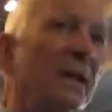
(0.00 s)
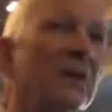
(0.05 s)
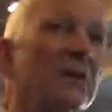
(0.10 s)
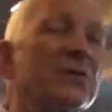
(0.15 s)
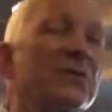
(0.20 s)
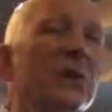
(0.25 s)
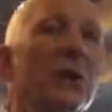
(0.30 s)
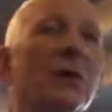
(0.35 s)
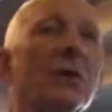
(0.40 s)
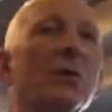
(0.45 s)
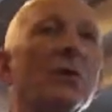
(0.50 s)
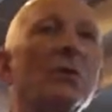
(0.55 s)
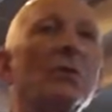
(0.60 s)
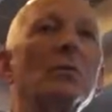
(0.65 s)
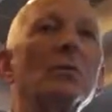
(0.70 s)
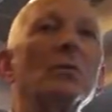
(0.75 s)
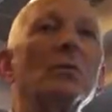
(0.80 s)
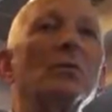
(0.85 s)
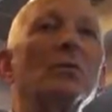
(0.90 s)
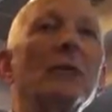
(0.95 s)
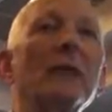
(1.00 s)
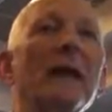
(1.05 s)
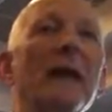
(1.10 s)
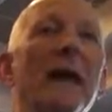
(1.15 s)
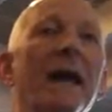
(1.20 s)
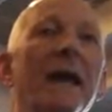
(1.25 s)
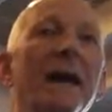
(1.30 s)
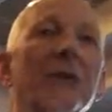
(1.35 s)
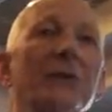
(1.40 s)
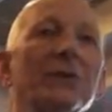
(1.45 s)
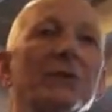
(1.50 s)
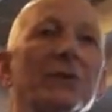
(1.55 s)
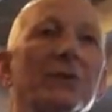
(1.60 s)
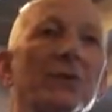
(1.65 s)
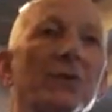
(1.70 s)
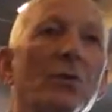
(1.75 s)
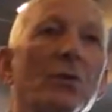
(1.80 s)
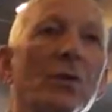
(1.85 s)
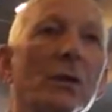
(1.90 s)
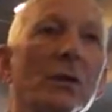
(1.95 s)
So we add to
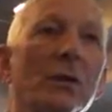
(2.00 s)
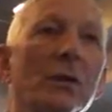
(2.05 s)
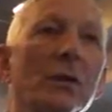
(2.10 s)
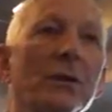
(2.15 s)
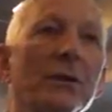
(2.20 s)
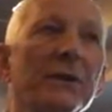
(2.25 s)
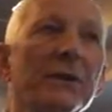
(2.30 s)
the will